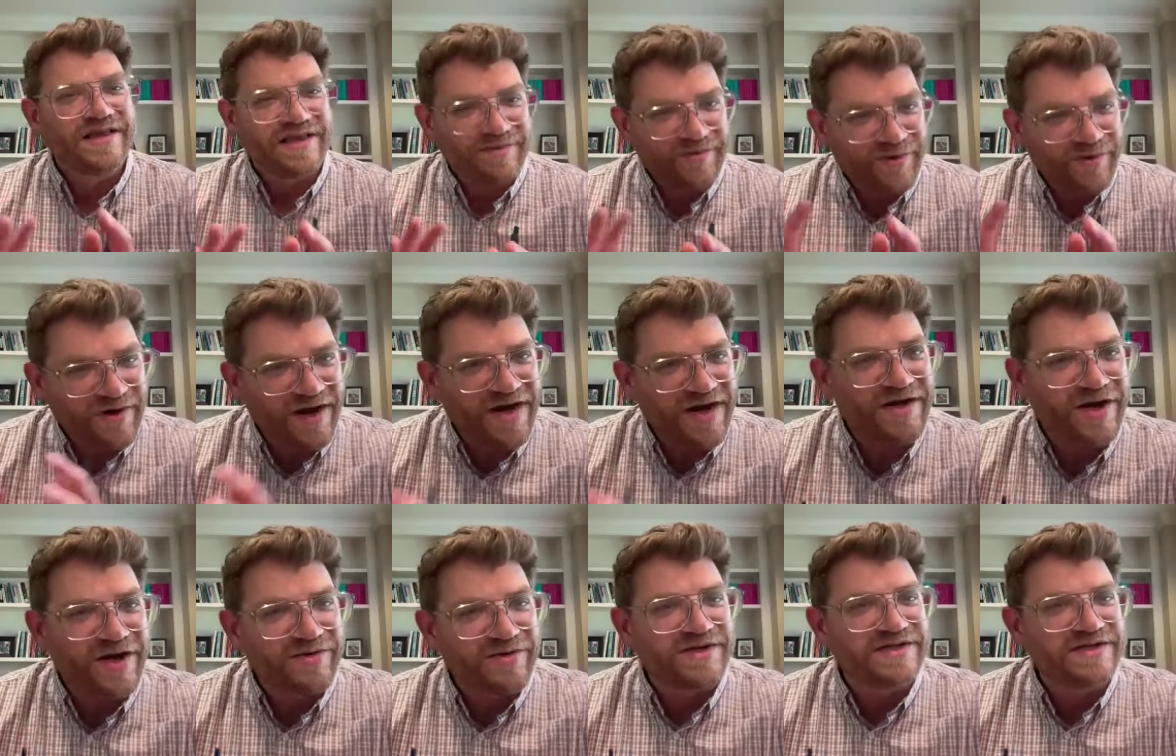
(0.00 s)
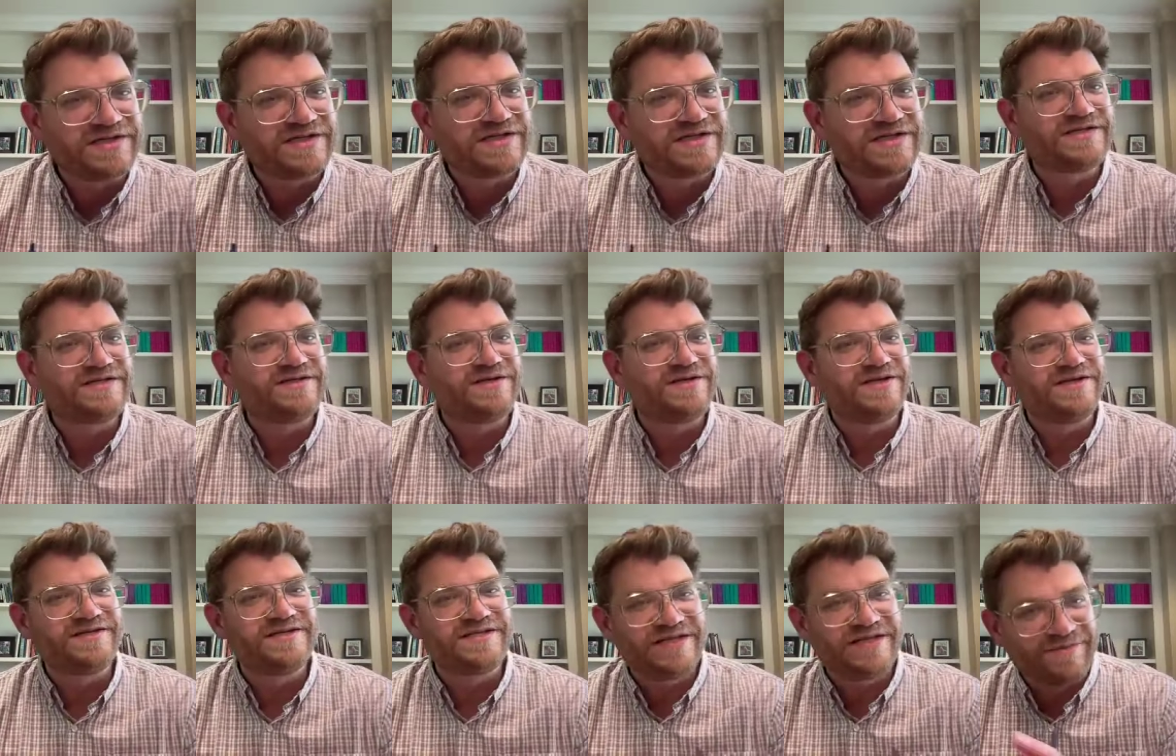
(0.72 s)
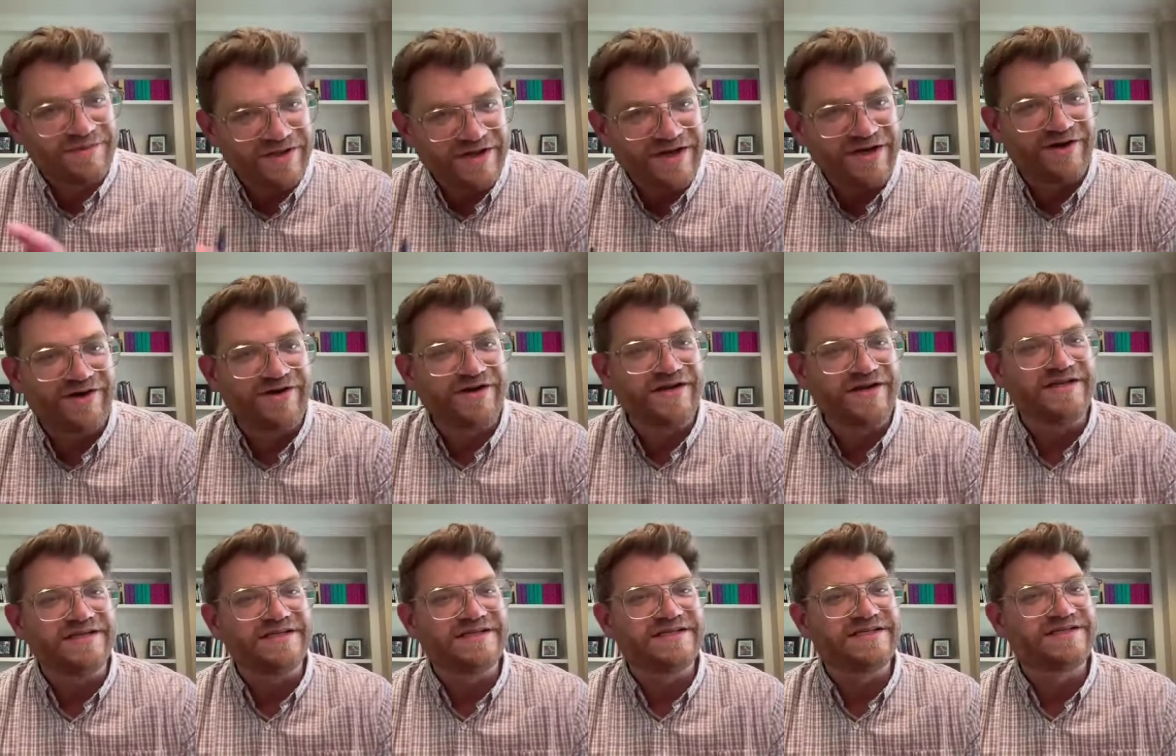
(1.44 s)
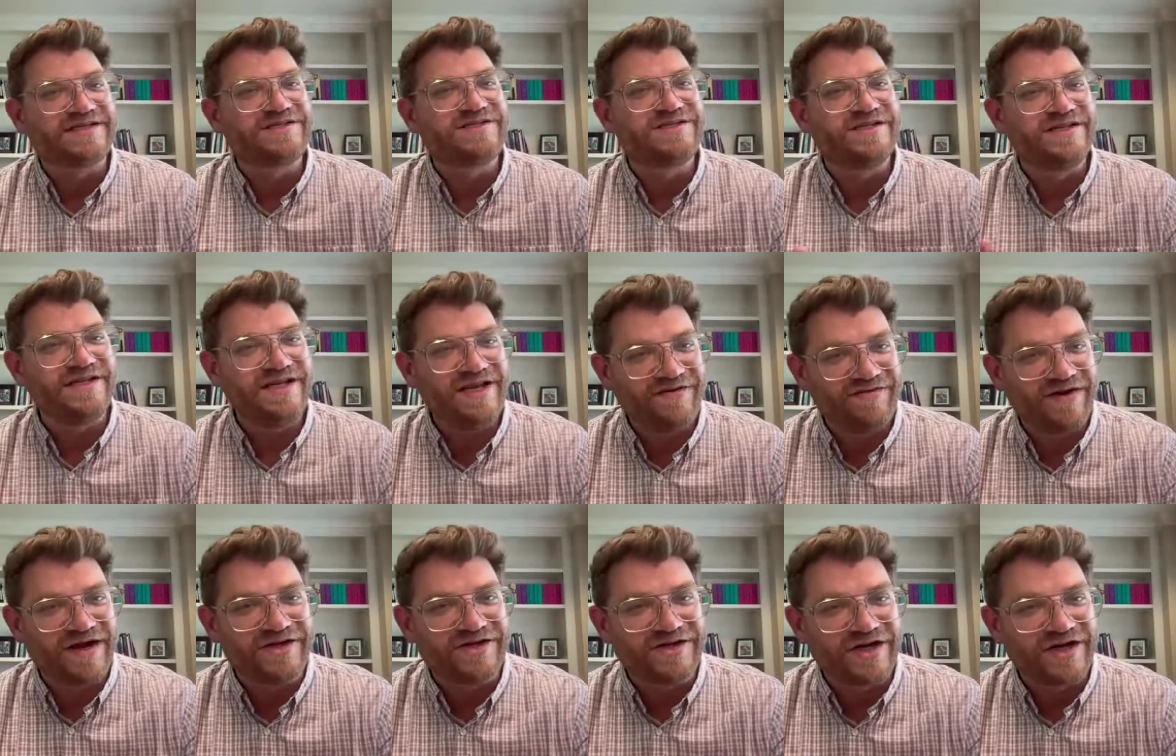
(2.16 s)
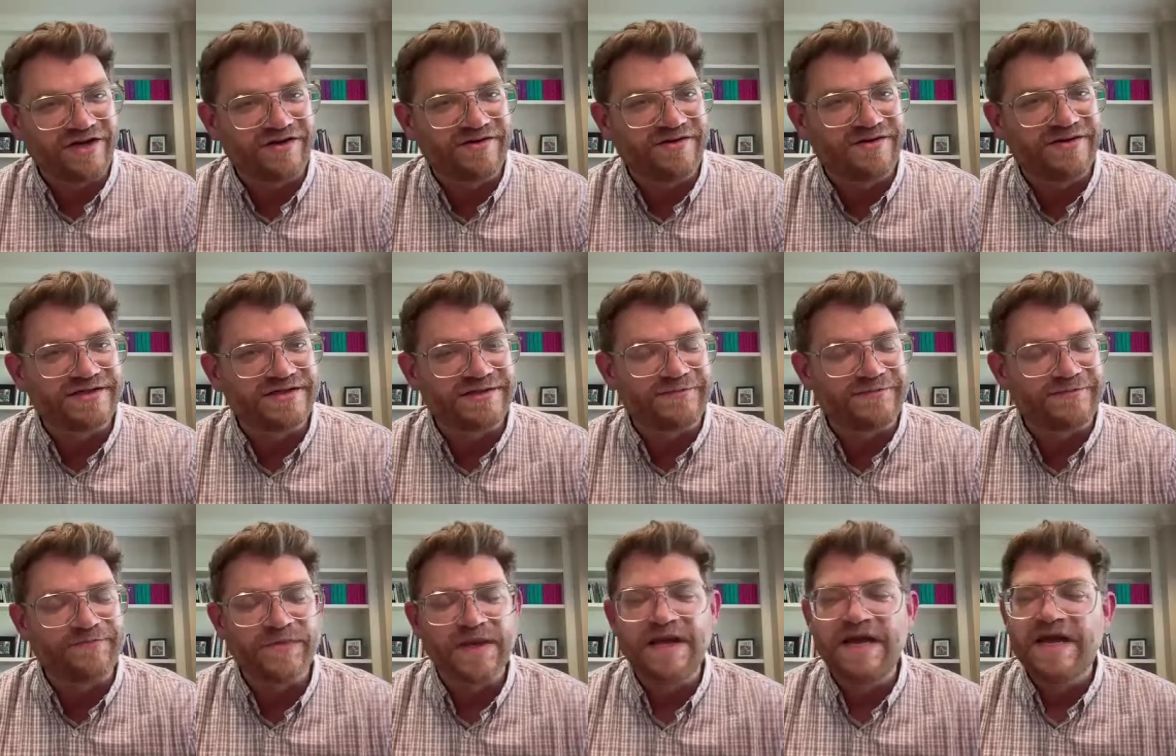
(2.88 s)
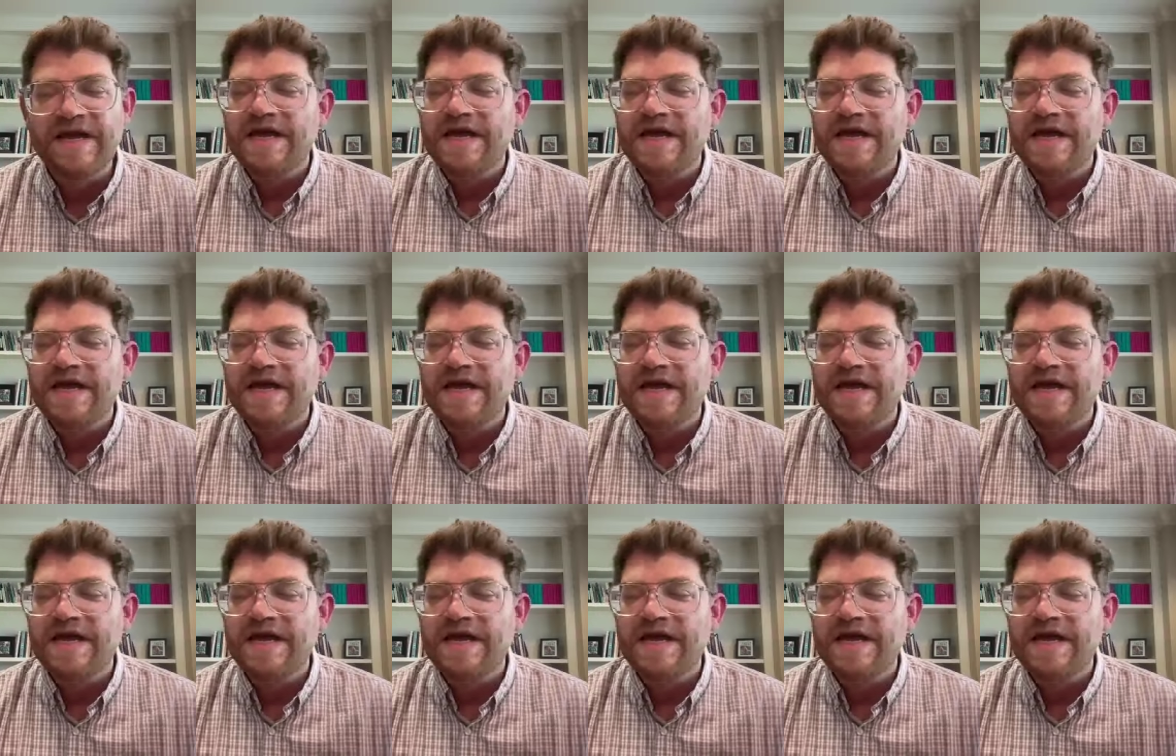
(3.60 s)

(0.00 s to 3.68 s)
the more i noticed similarities to evangelicalism